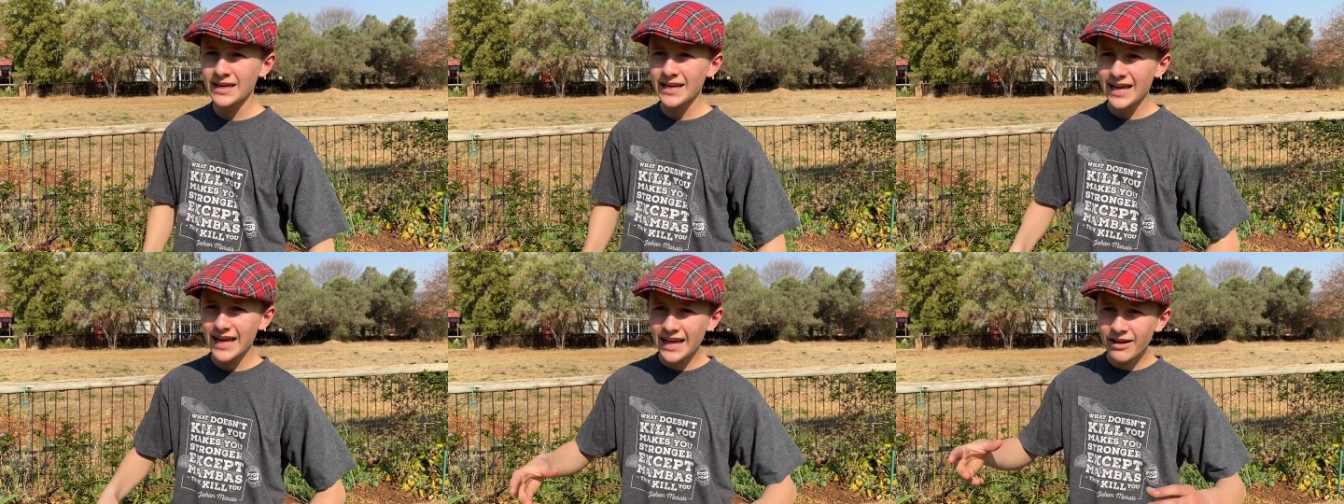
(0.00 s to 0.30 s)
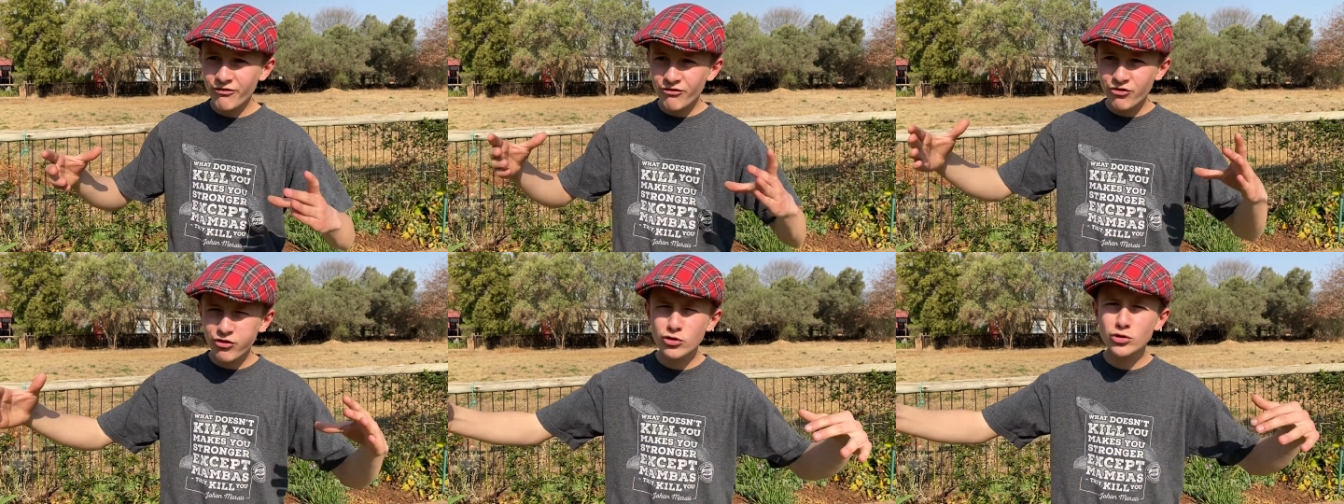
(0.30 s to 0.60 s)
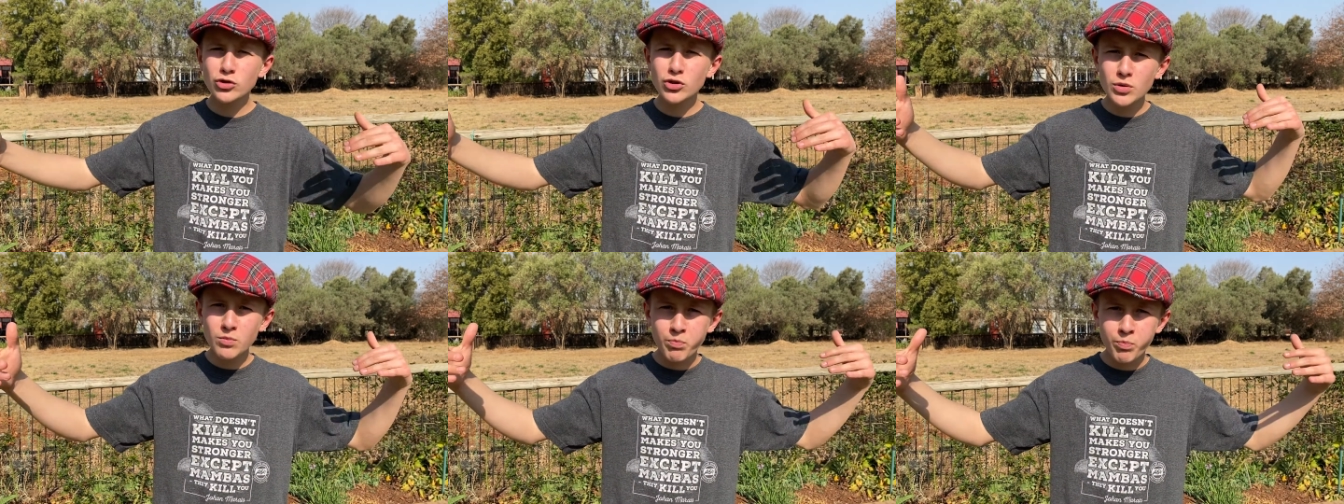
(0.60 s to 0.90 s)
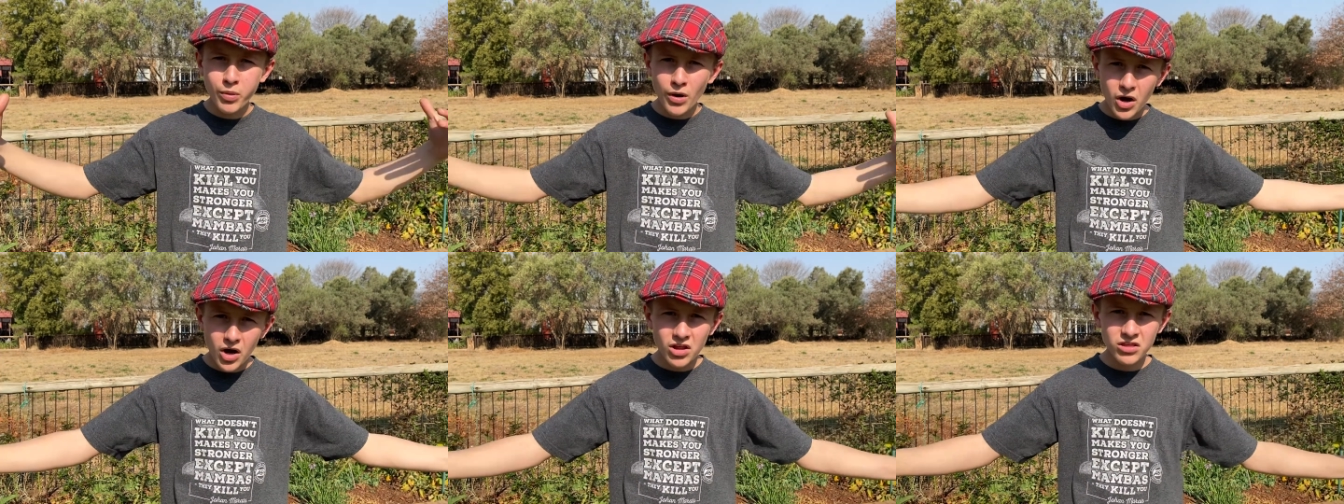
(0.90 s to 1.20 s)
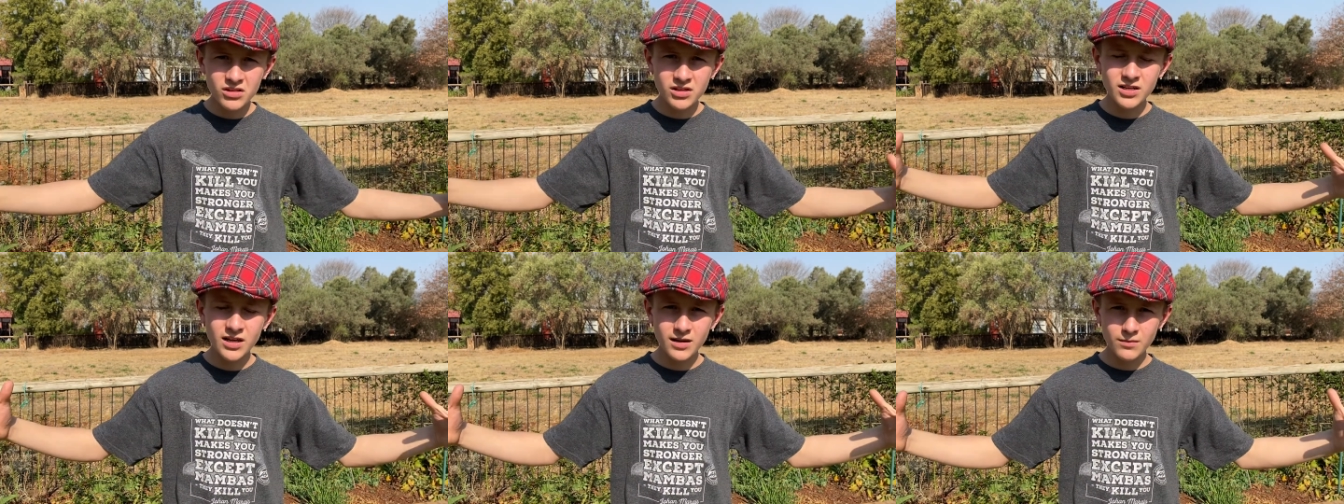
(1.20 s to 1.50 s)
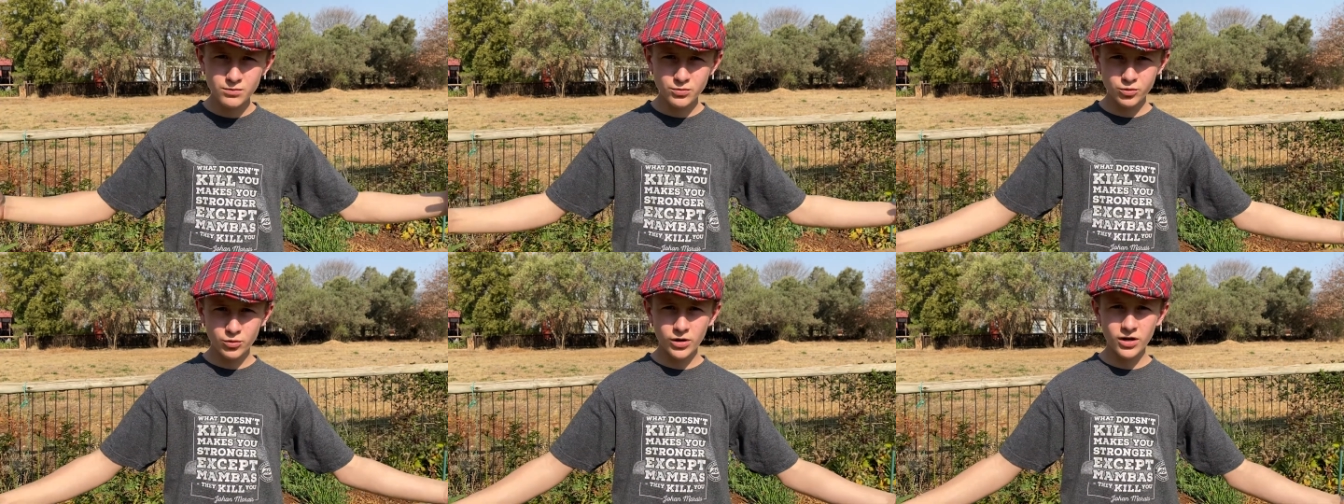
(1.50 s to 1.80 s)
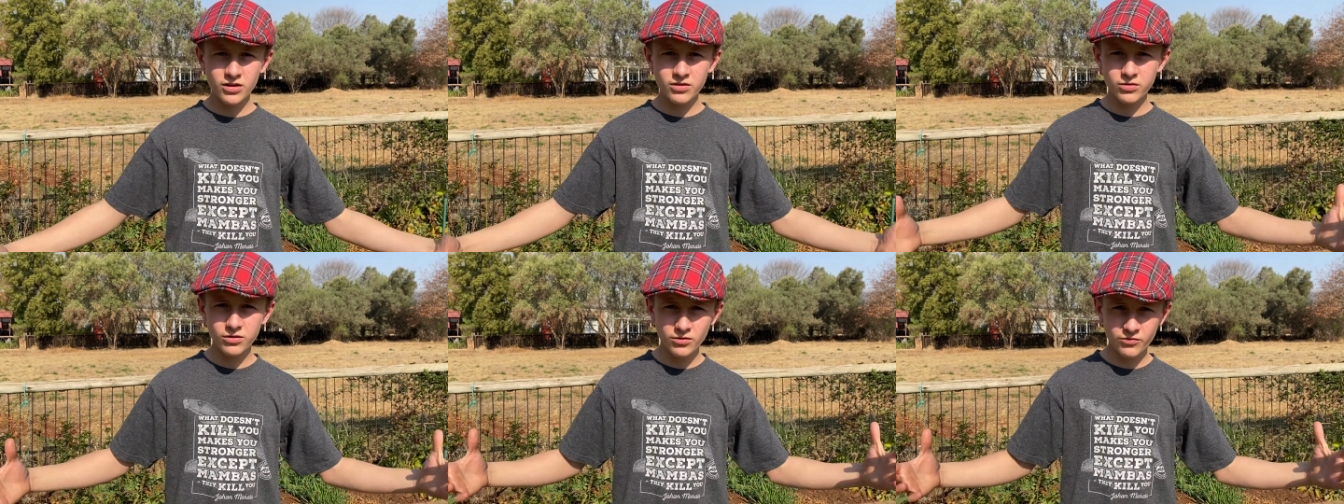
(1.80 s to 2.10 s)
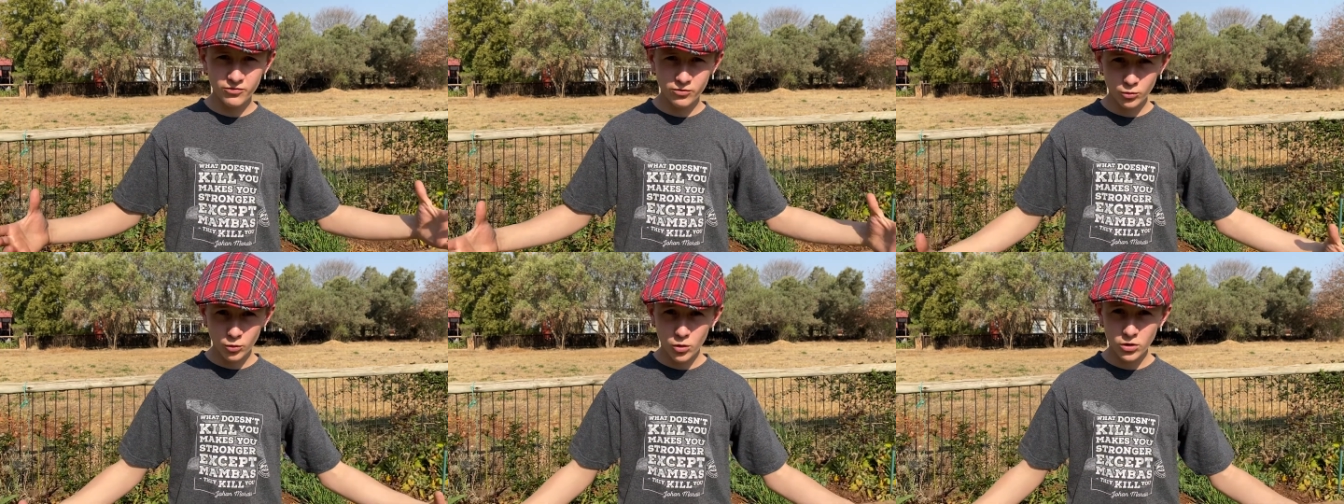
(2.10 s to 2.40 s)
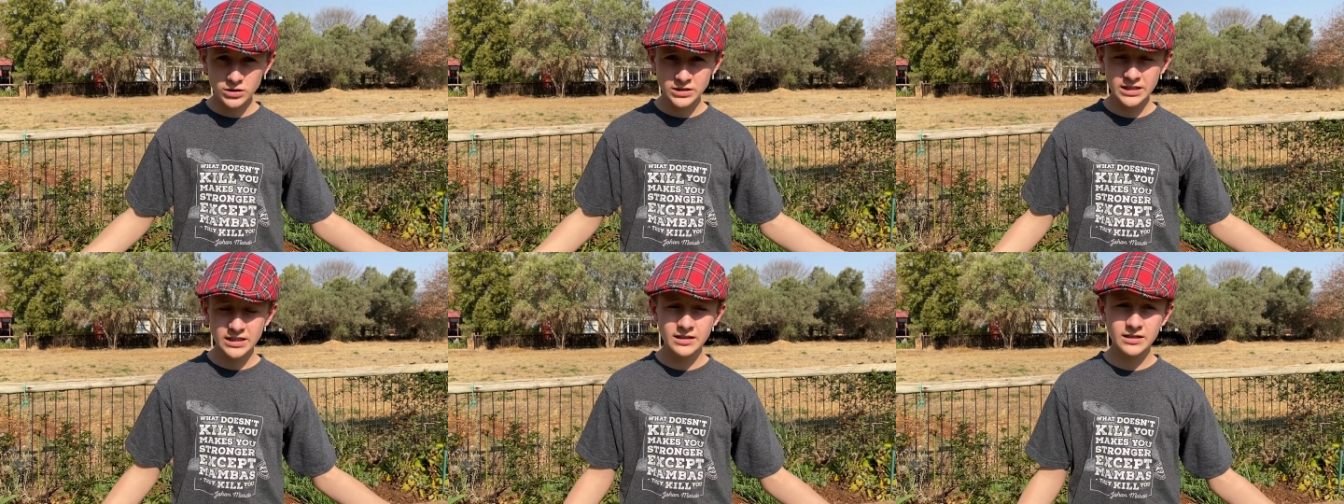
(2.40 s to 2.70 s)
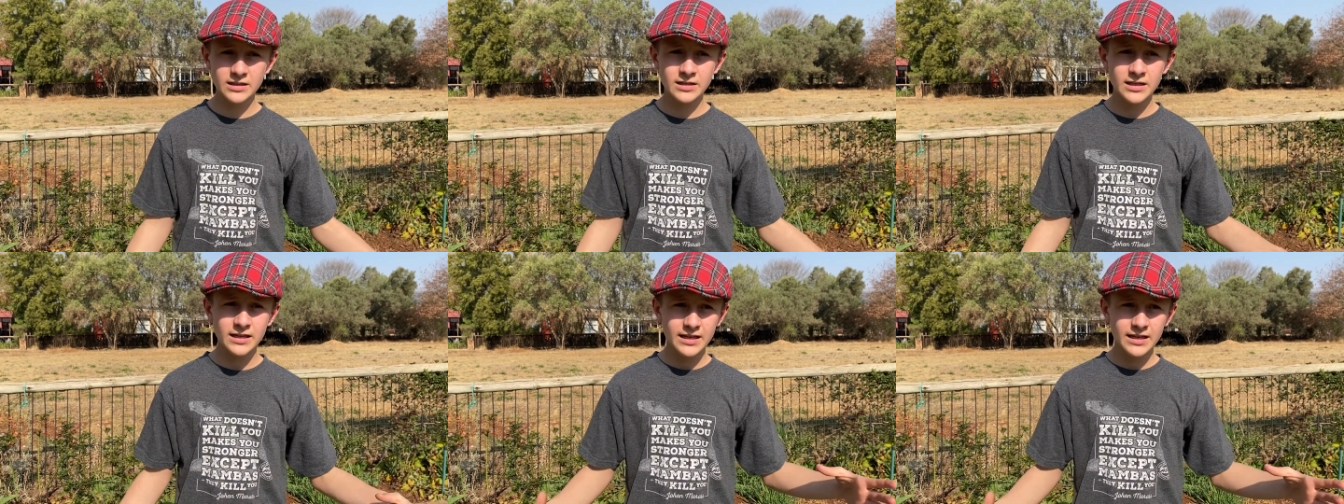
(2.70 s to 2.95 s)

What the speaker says: a full bathtub worth of water